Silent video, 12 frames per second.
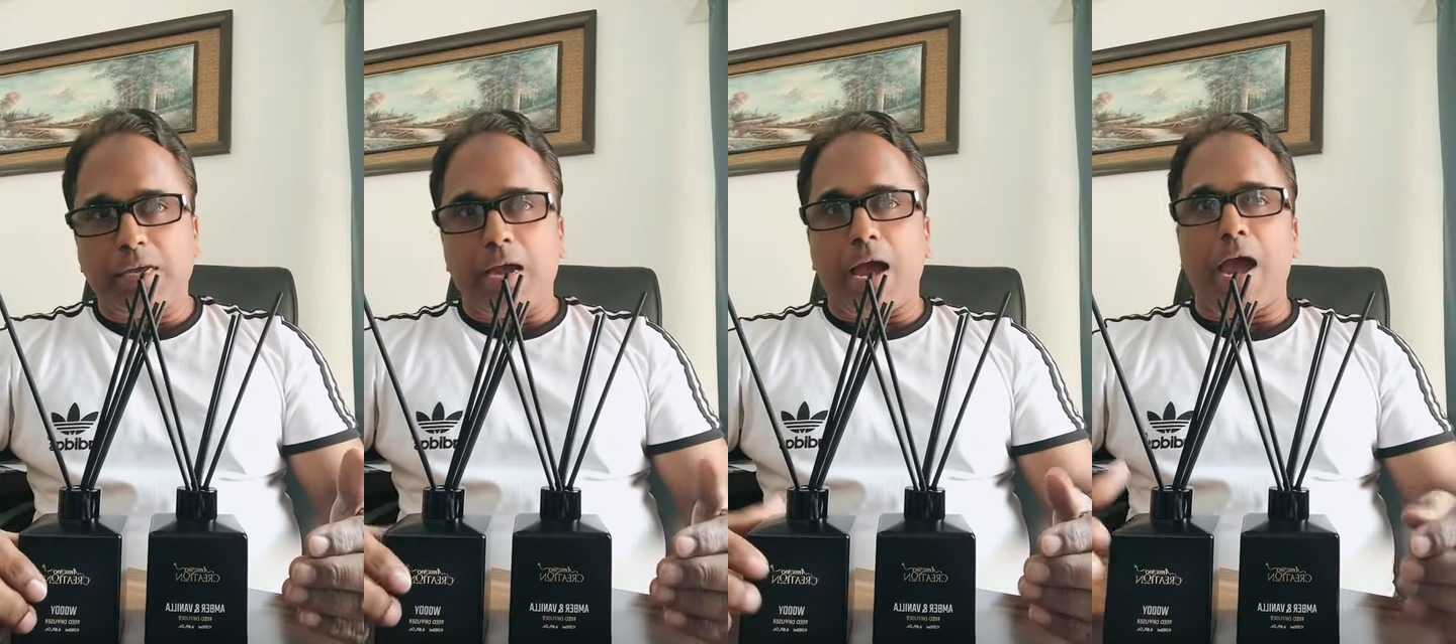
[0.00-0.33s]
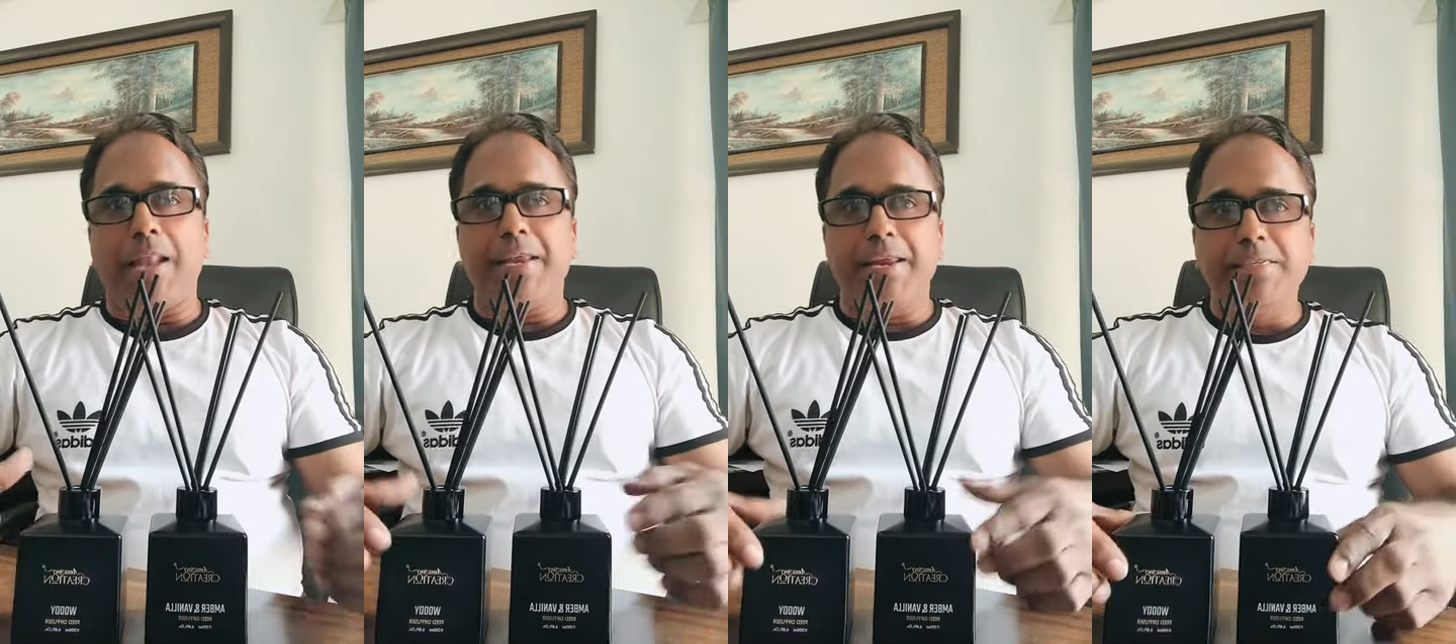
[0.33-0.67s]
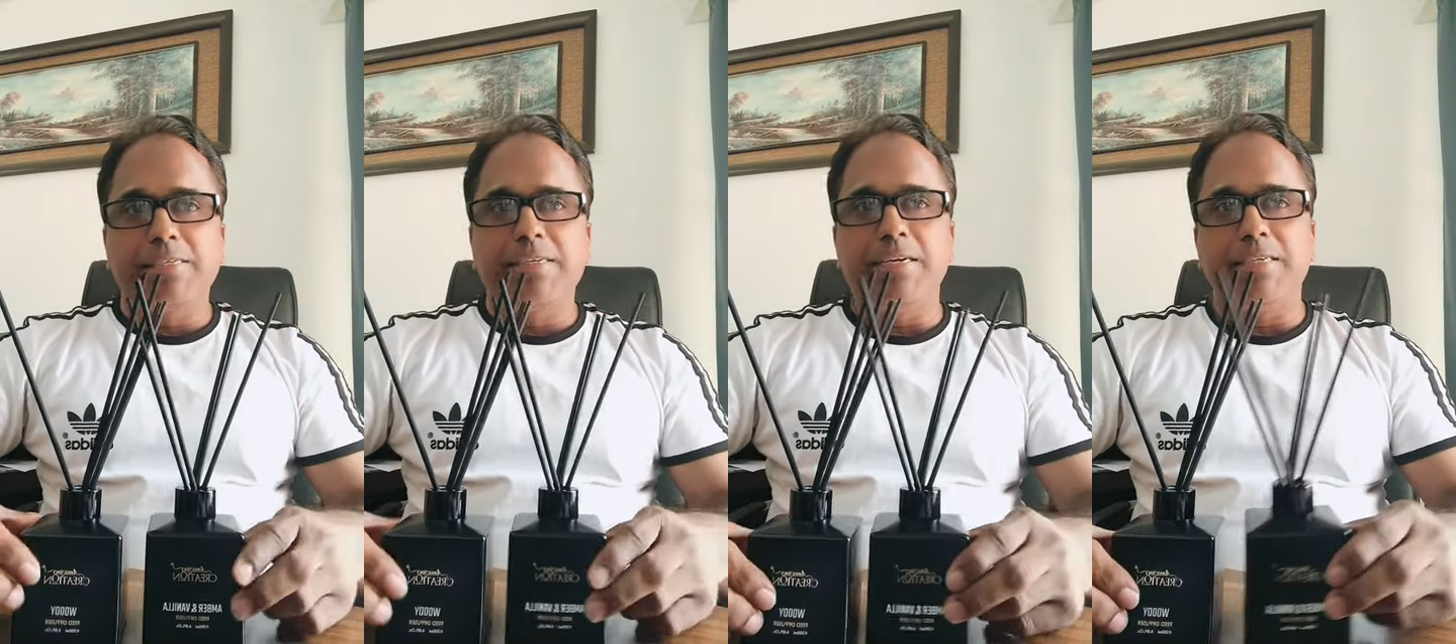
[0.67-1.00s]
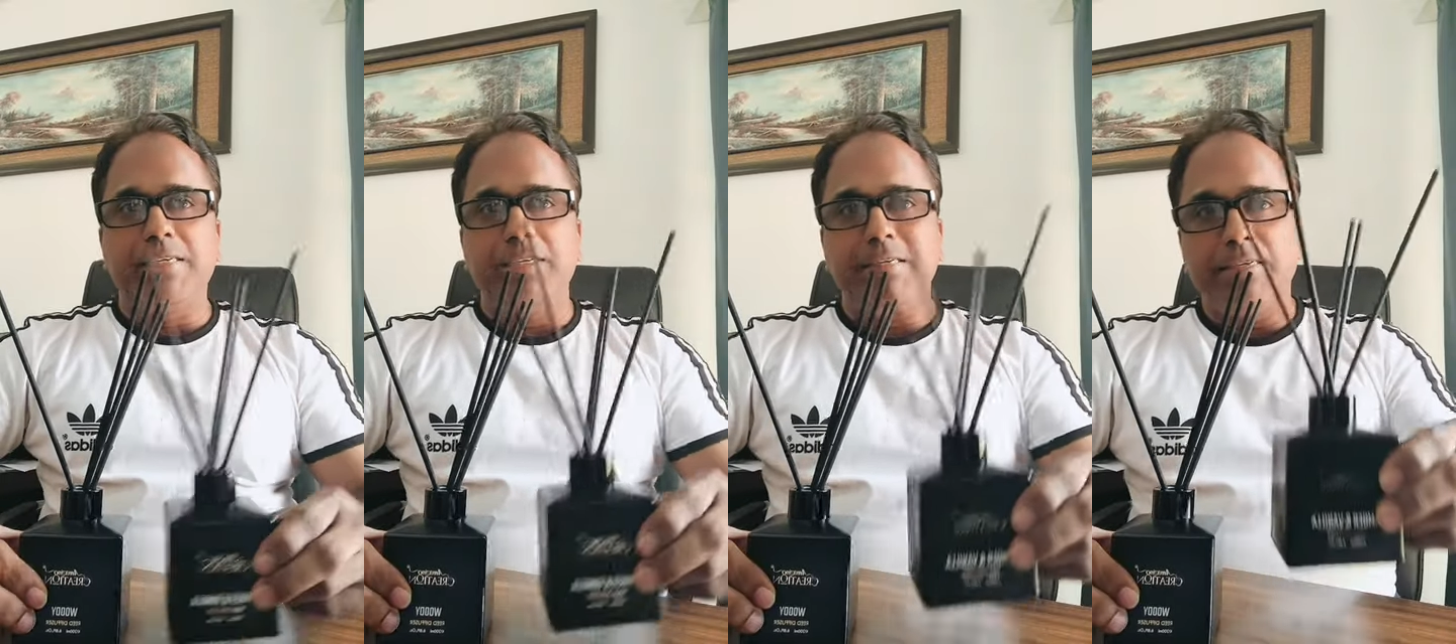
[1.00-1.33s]
and
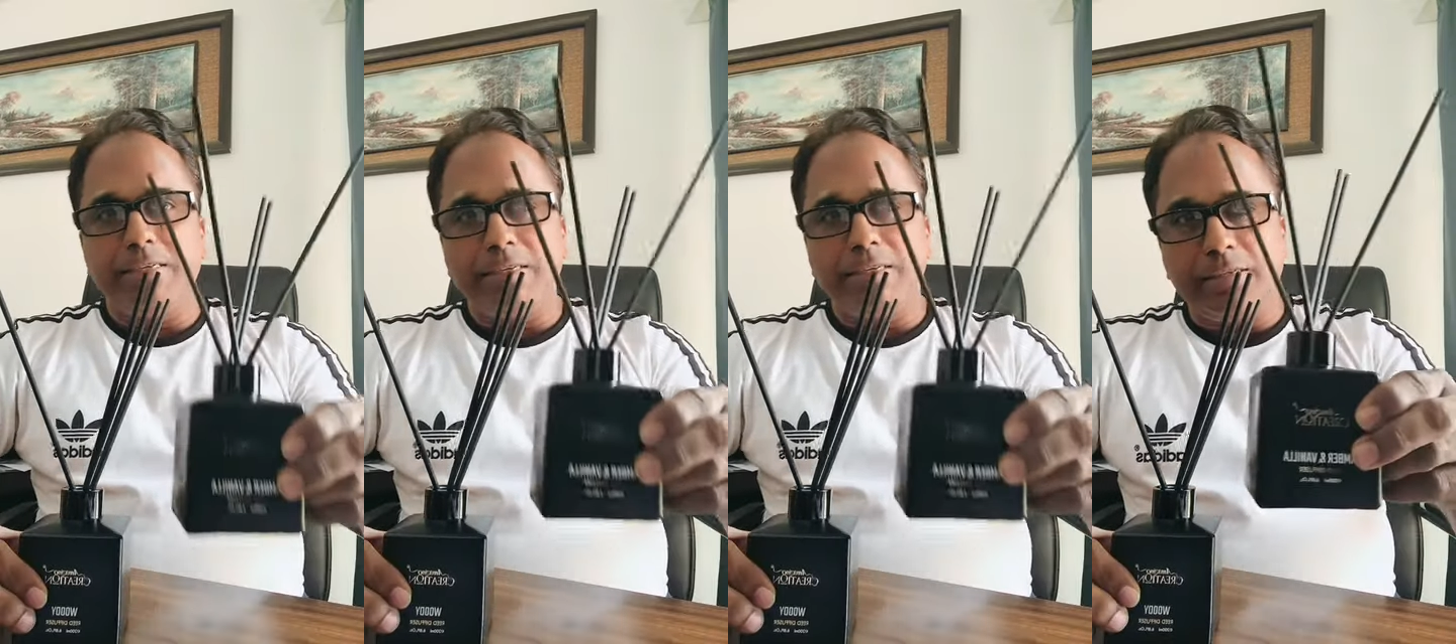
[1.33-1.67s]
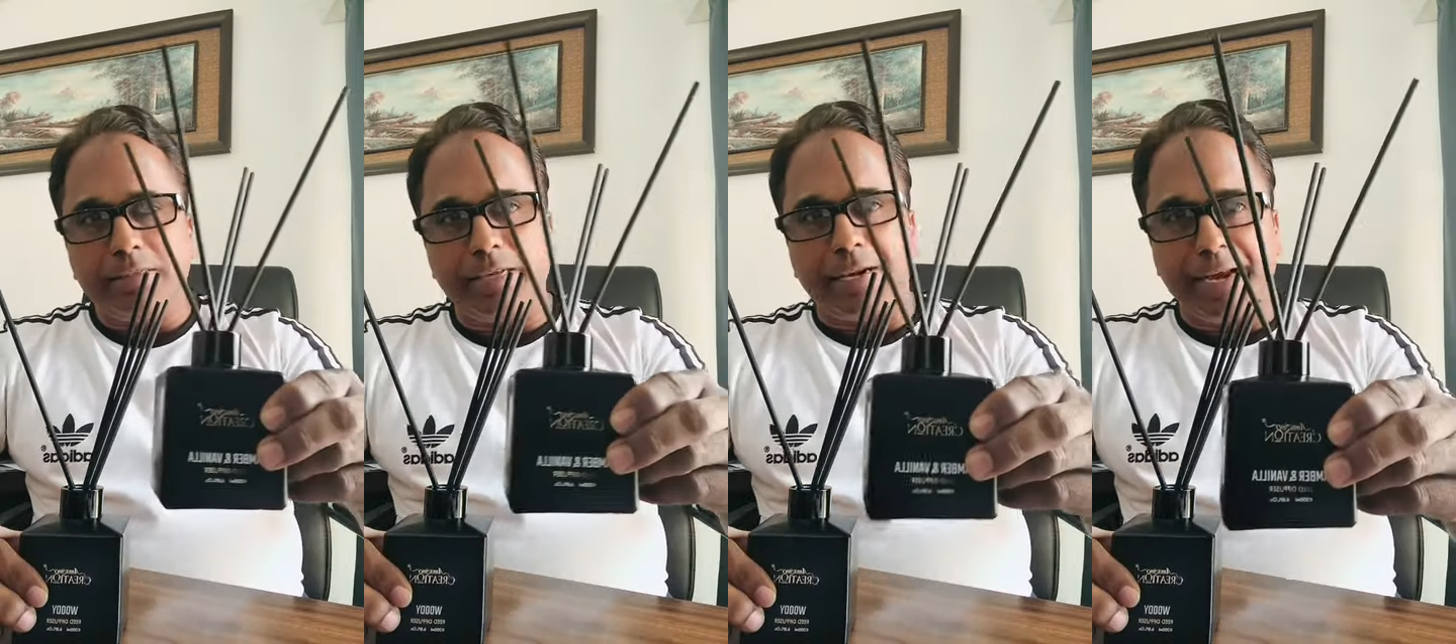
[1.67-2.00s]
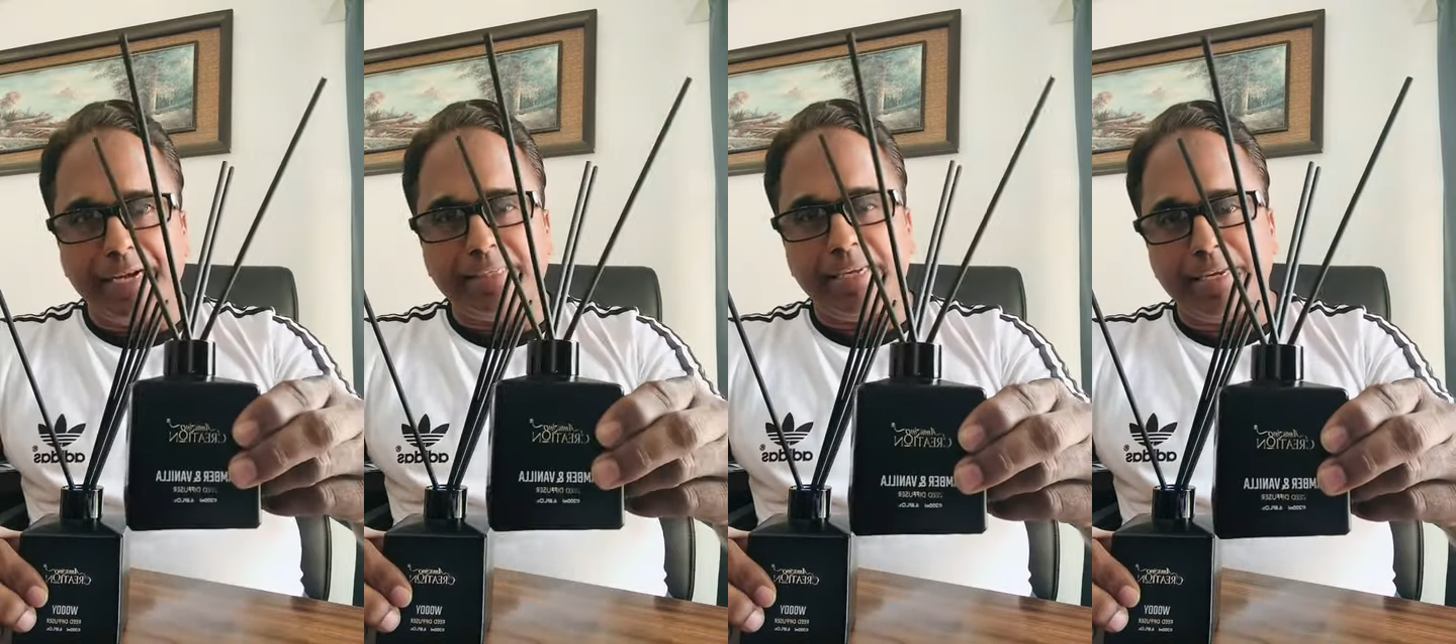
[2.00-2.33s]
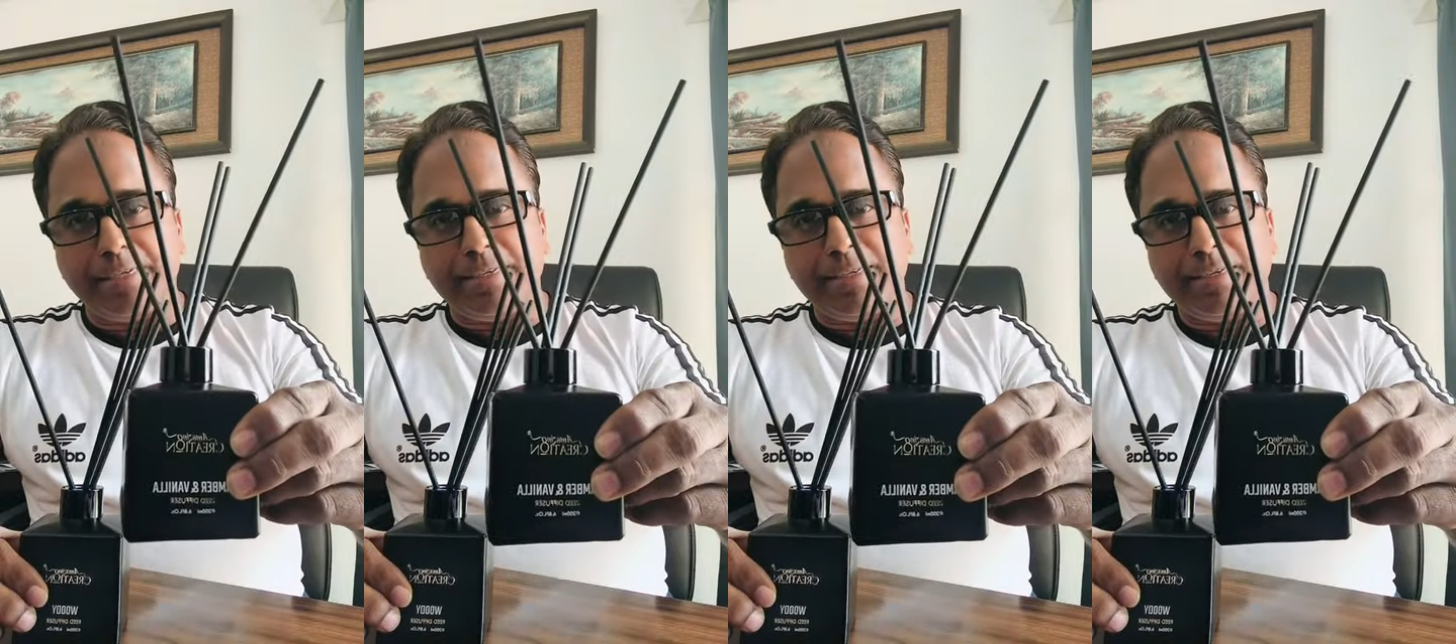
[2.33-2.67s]
insert the reeds in
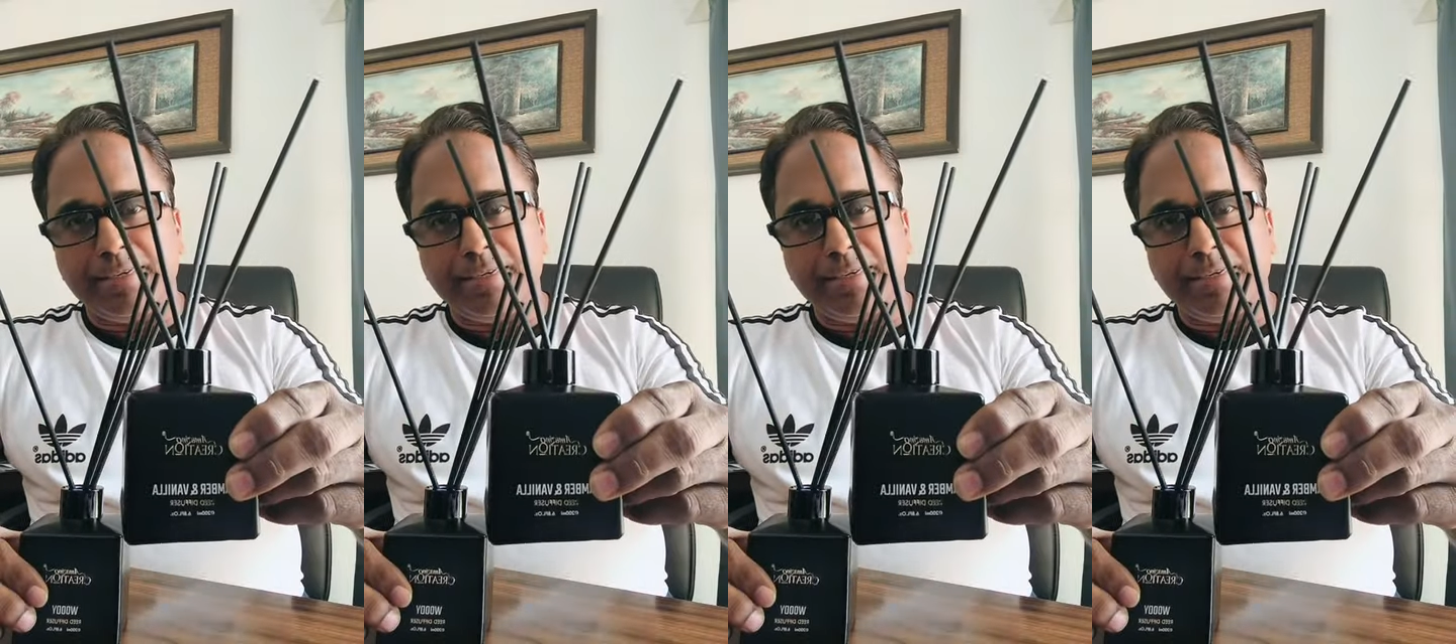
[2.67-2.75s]
it,